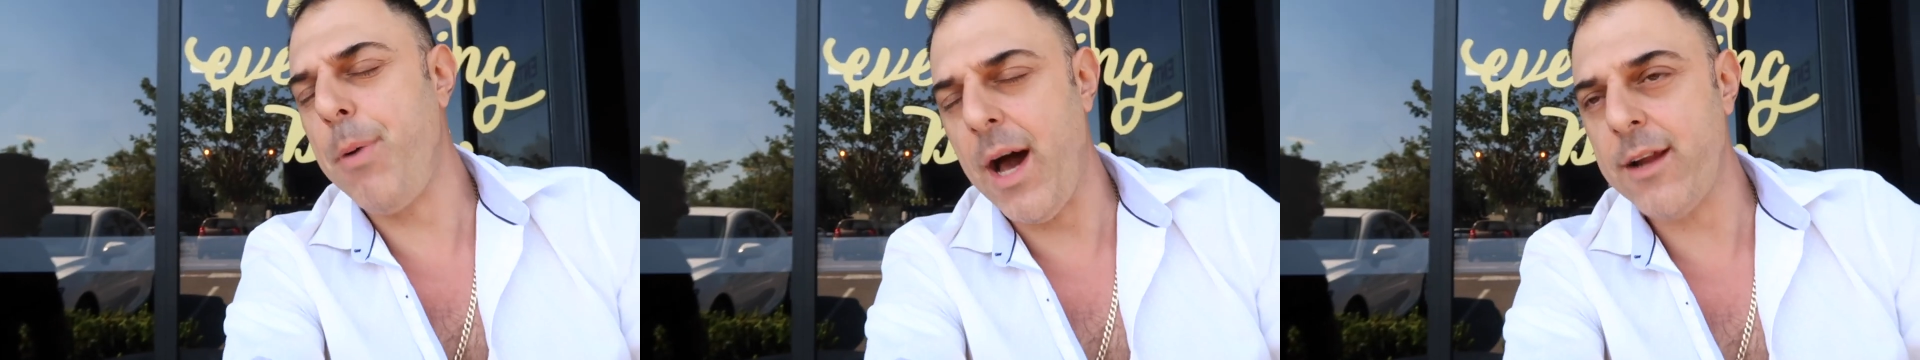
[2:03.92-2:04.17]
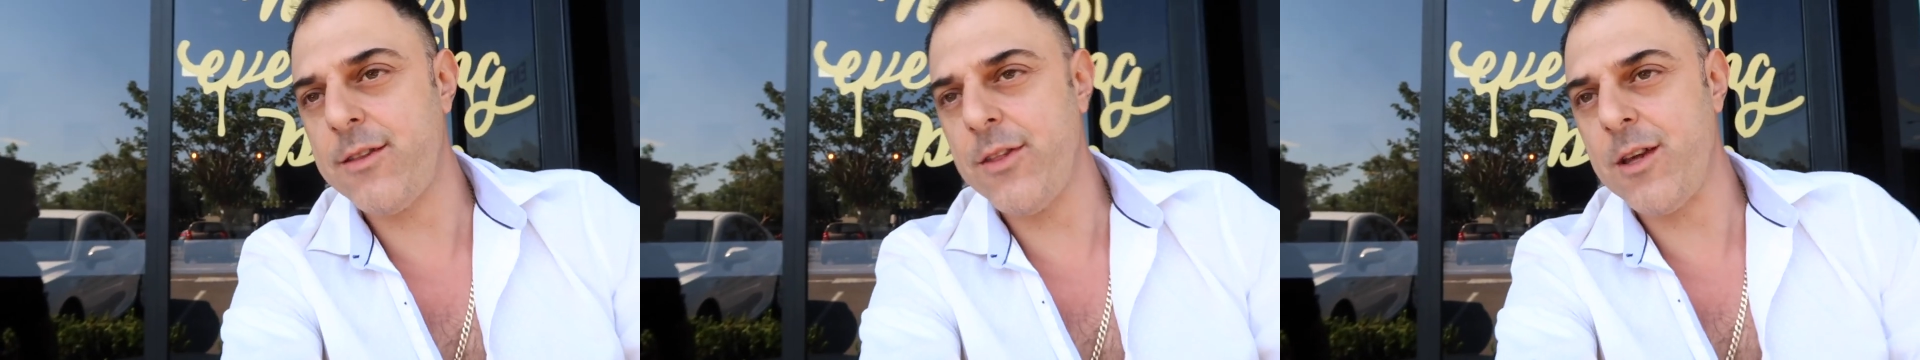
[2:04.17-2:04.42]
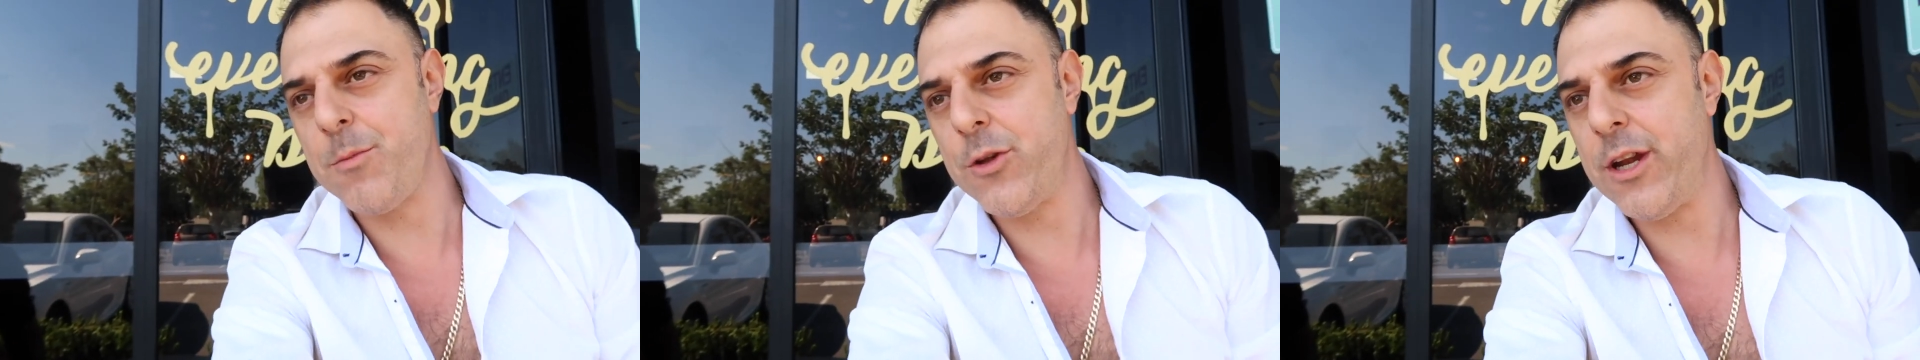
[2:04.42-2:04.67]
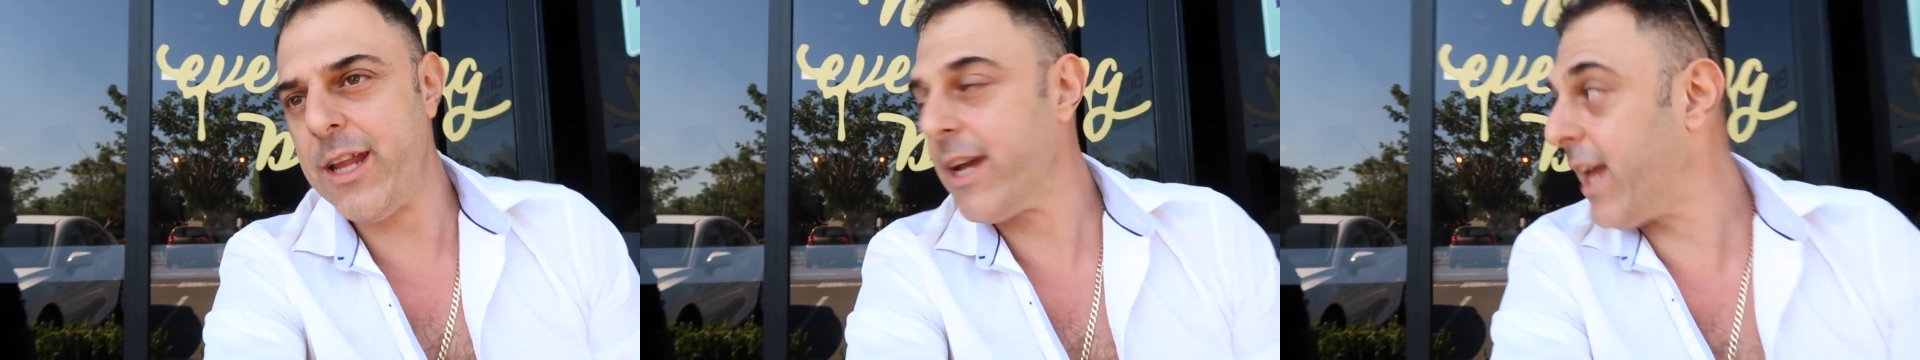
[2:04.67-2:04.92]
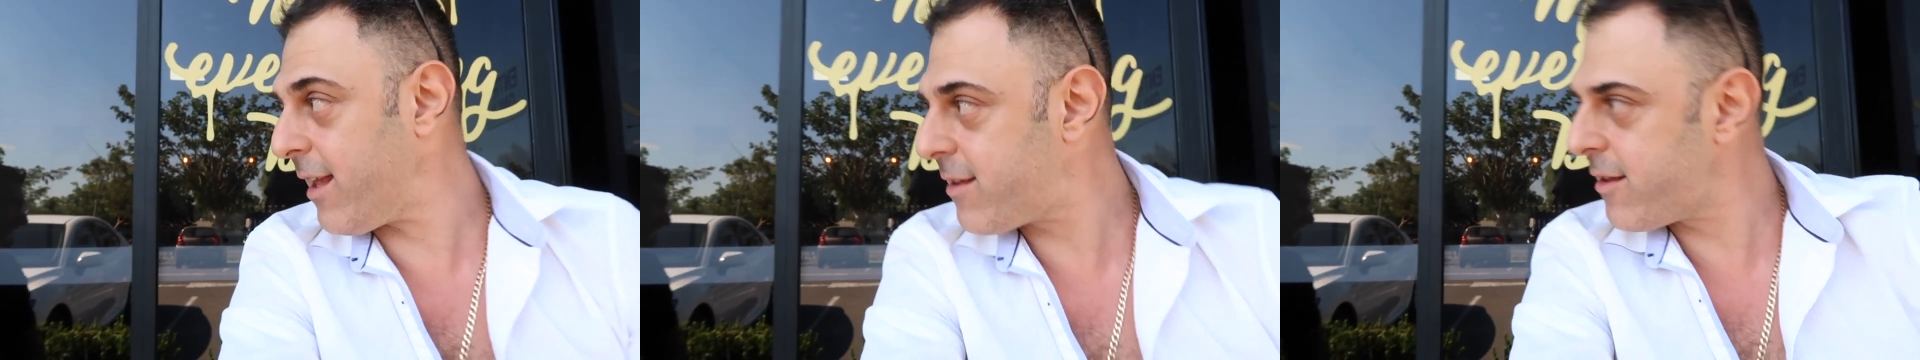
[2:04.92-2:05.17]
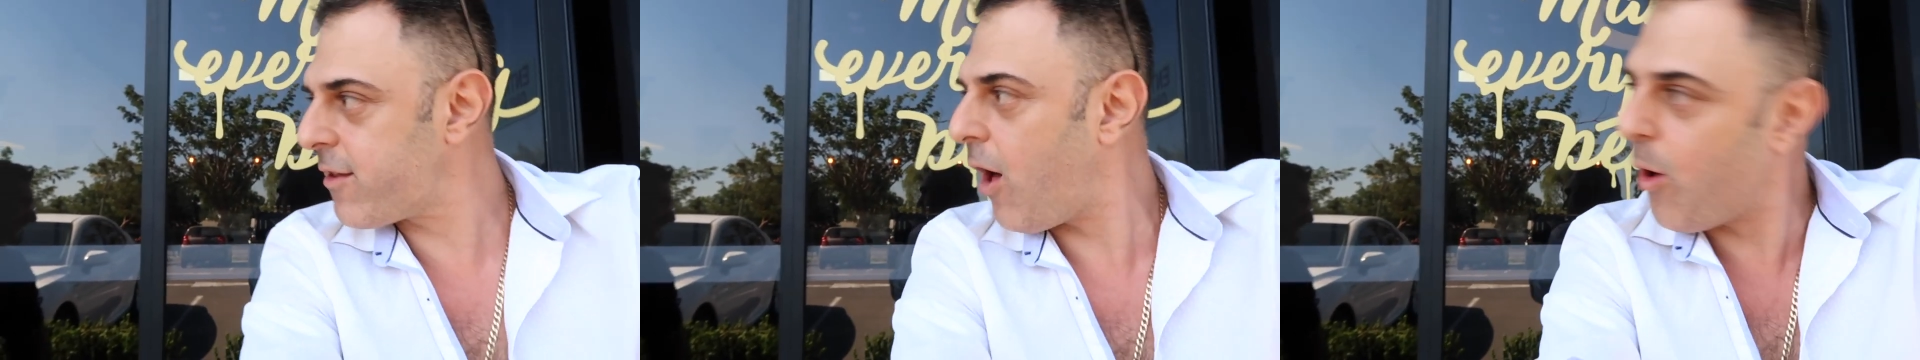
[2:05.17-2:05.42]
parts of the community
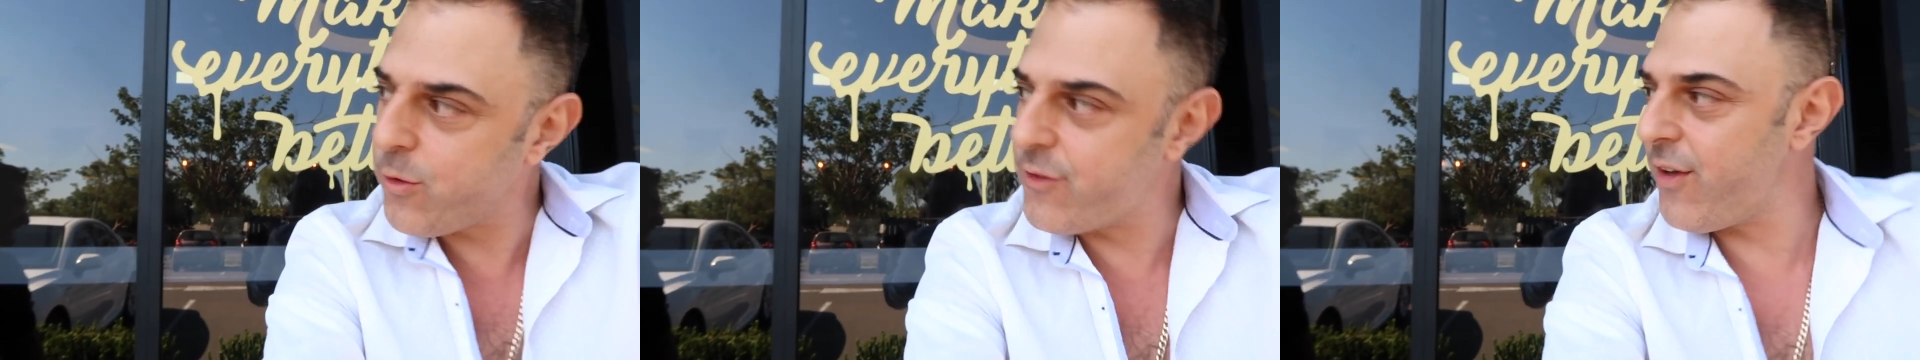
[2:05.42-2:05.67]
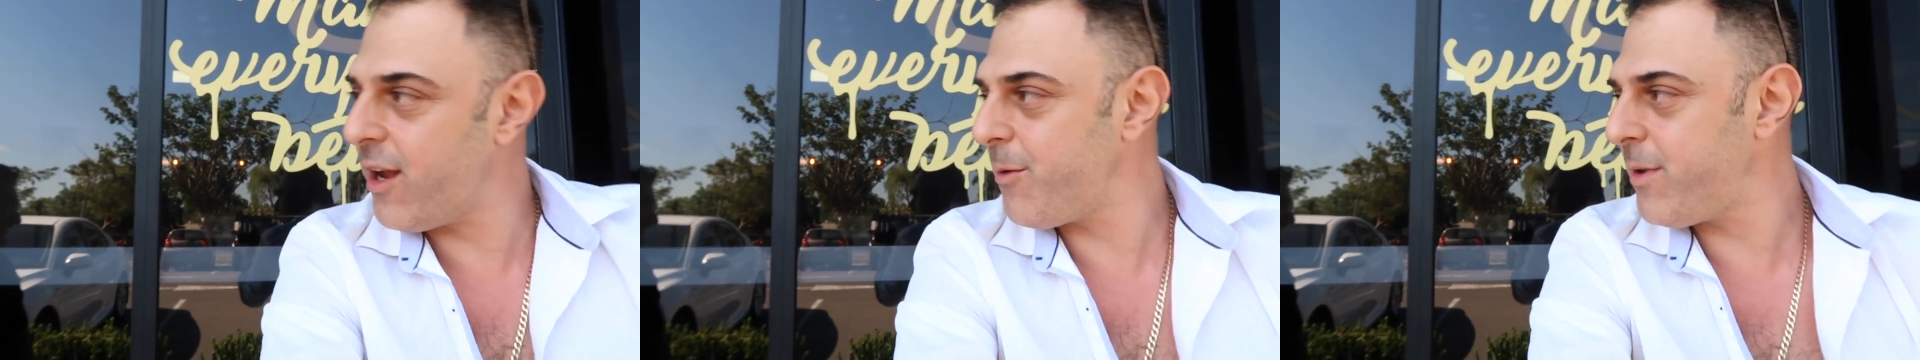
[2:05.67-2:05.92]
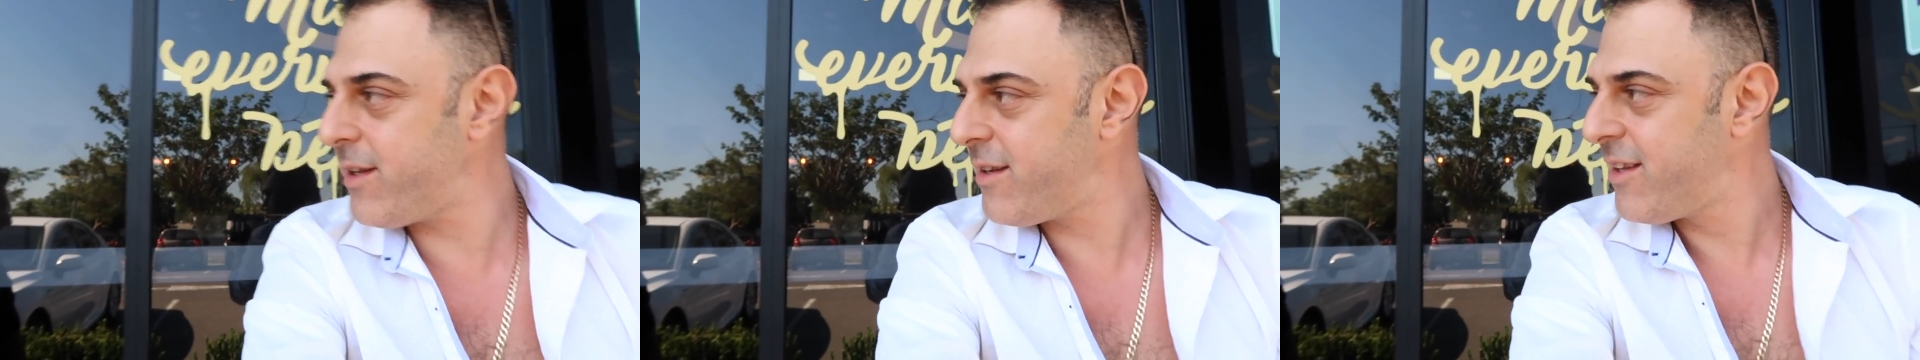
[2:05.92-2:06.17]
against this whole development.